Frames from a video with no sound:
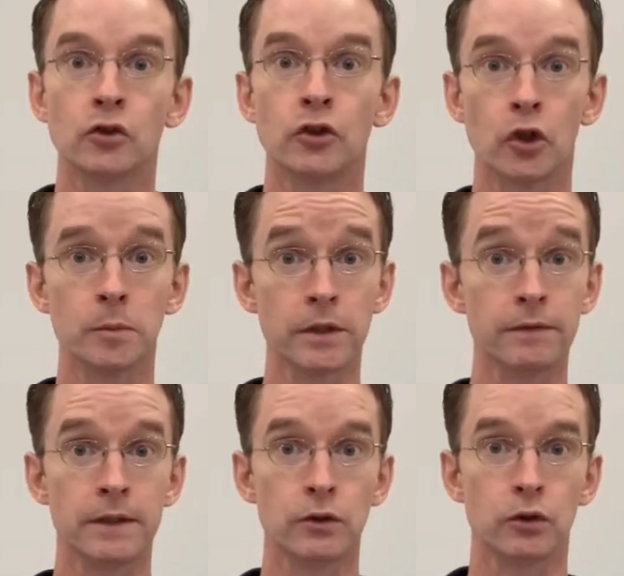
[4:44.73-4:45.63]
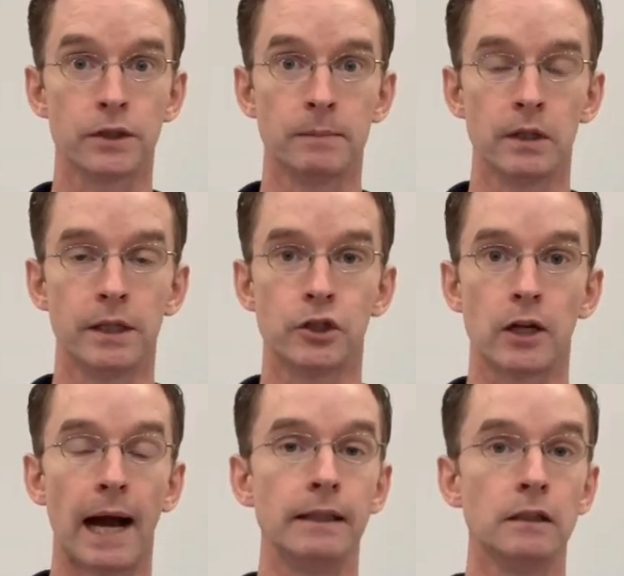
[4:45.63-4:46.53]
So in terms of the visual
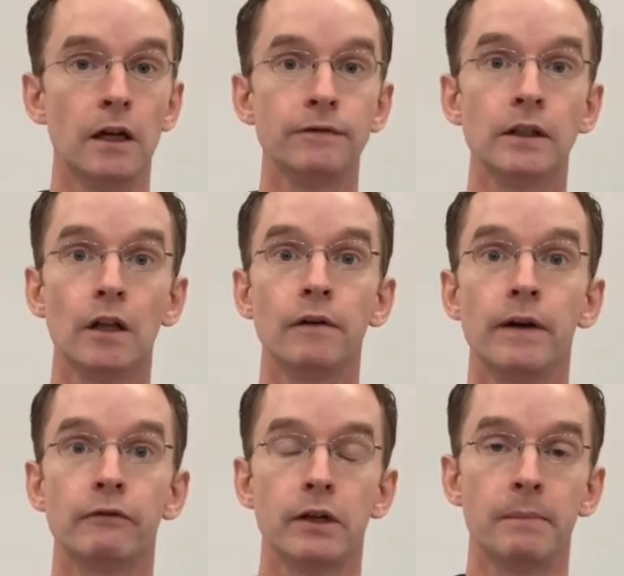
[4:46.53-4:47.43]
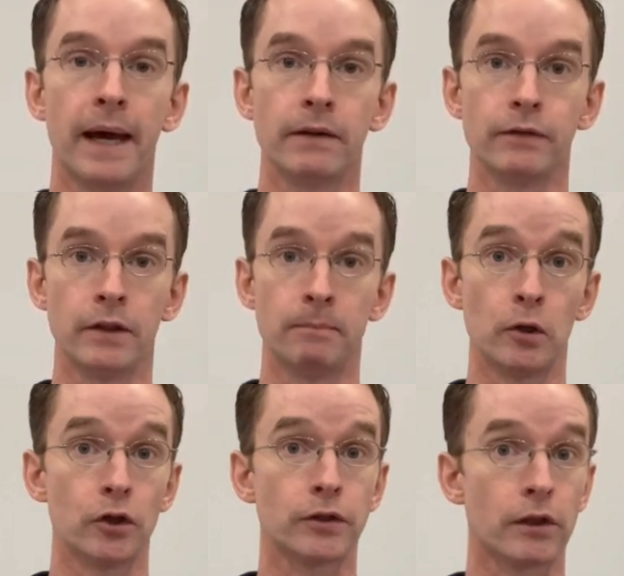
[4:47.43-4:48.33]
stimulation, I love the Lovevery mat for the
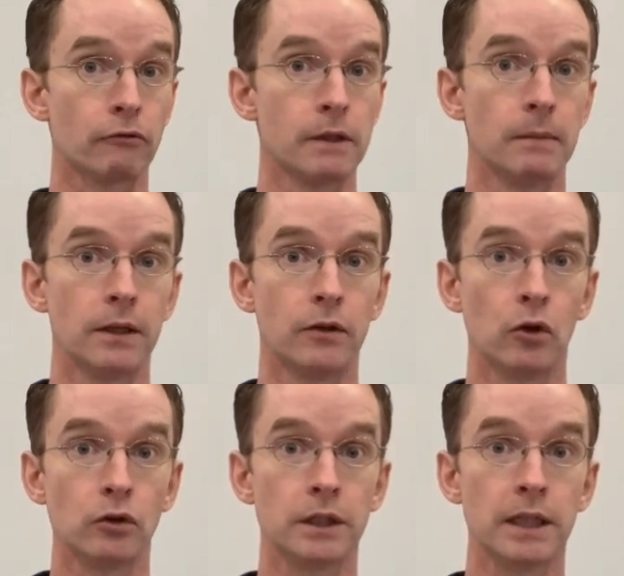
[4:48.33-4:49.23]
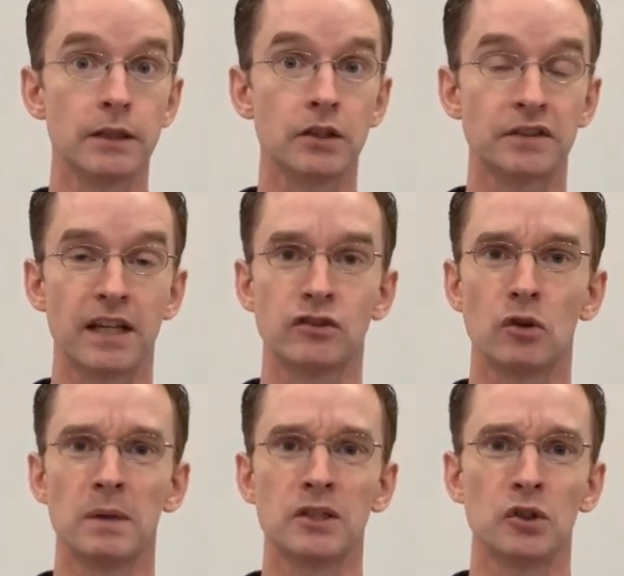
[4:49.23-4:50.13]
birth to three month old kids because it has
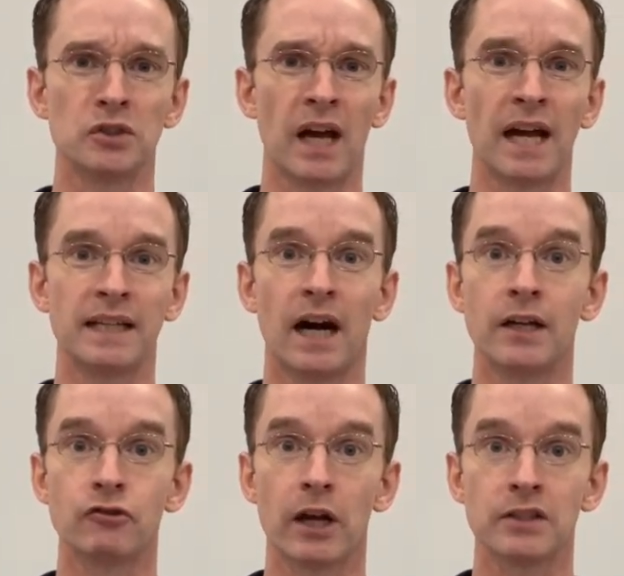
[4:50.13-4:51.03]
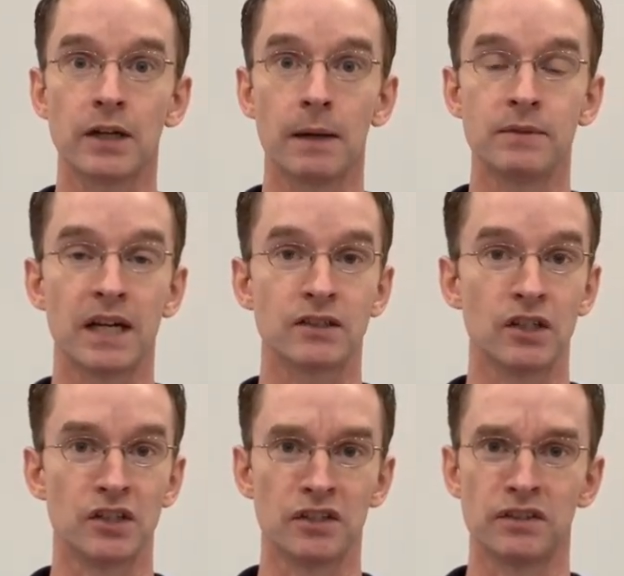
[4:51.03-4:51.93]
so much of those high contrast objects
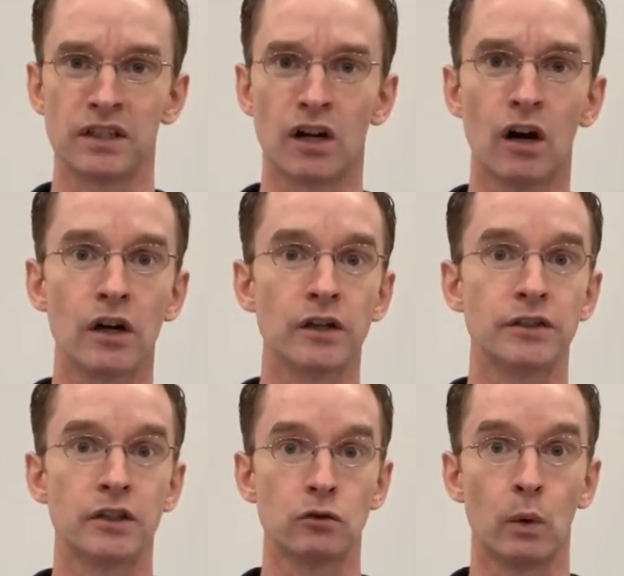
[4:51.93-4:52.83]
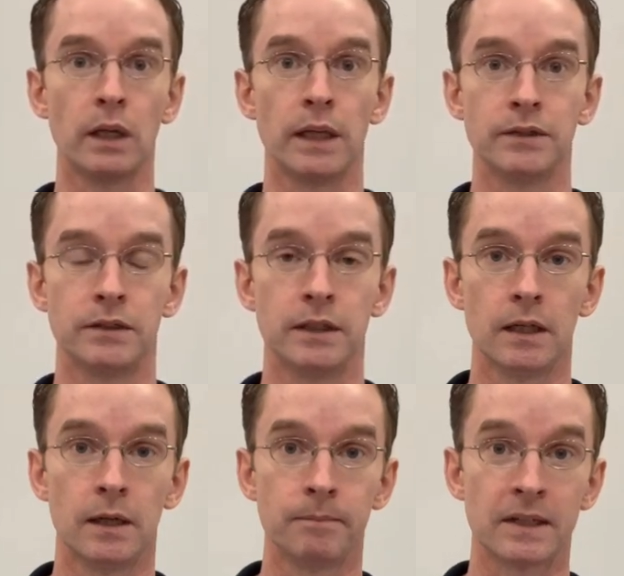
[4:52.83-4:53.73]
such as the cards as well as
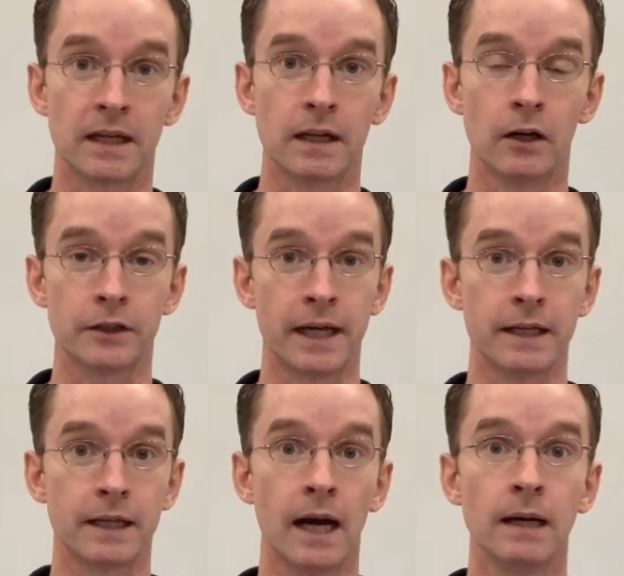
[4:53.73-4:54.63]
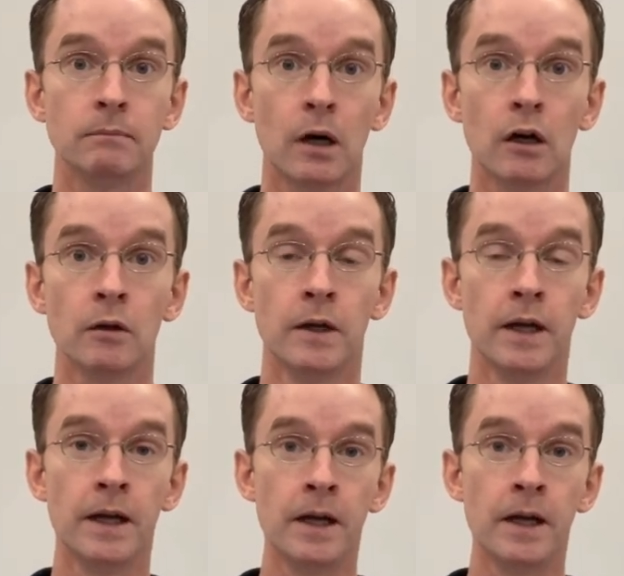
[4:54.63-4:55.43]
the, um, the organic cotton ball.